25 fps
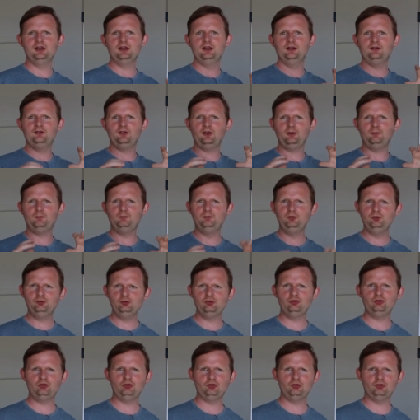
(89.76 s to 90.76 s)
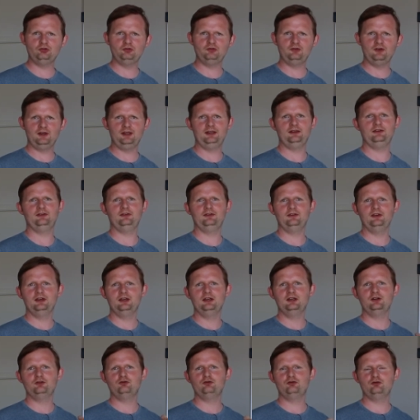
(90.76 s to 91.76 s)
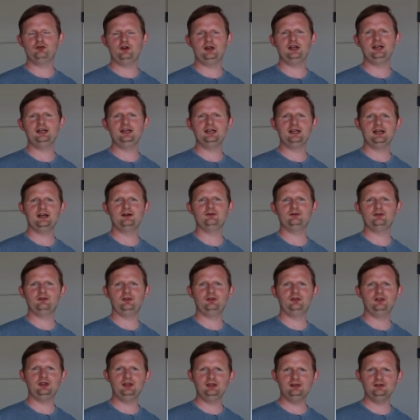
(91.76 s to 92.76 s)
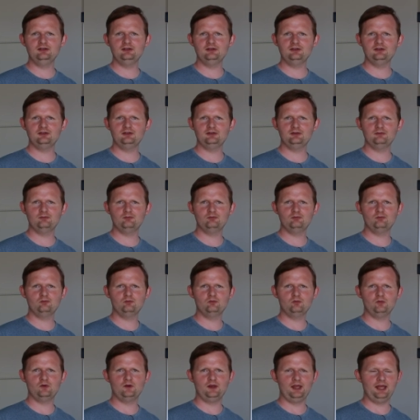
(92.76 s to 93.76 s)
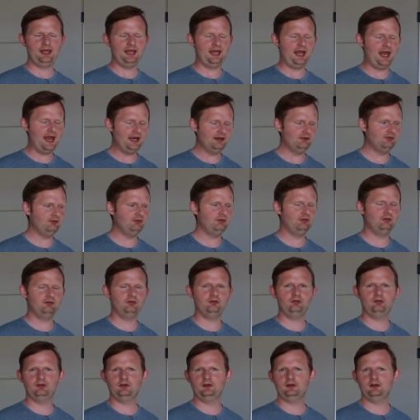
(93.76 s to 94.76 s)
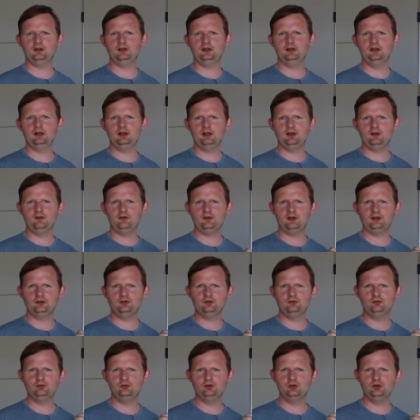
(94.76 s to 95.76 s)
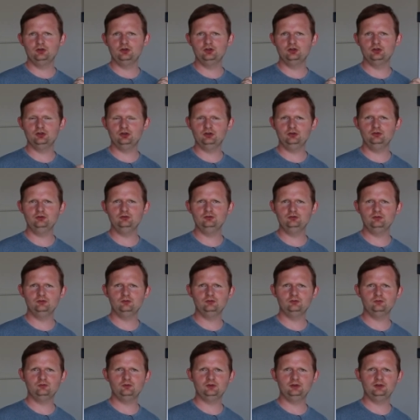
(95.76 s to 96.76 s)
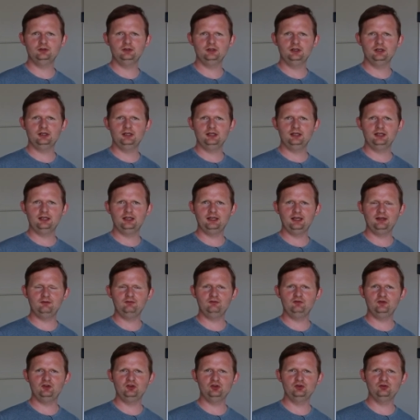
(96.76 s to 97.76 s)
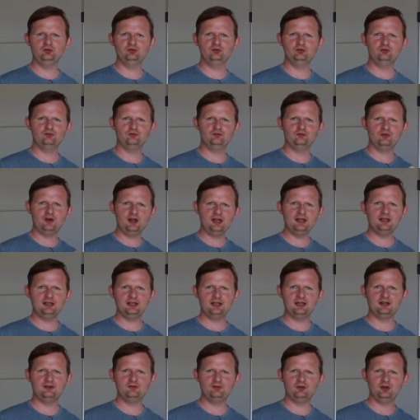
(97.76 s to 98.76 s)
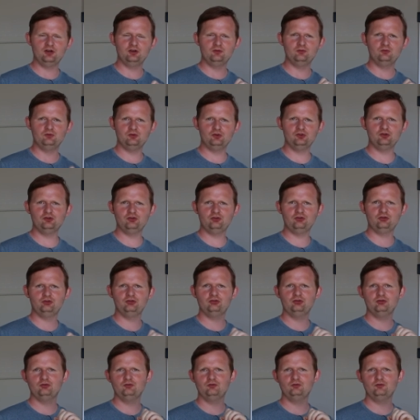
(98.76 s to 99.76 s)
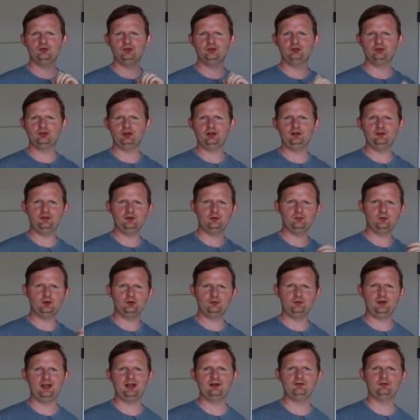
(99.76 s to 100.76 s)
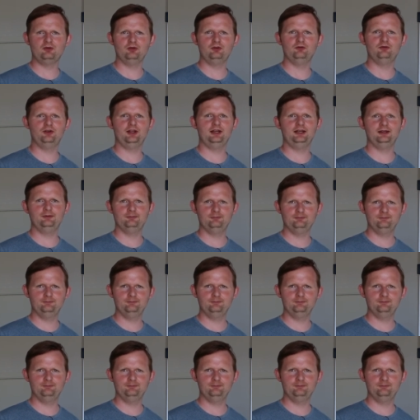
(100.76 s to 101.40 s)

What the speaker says: Taboo search is trying out things, actions that you know will give you right now a worse result than what you have already.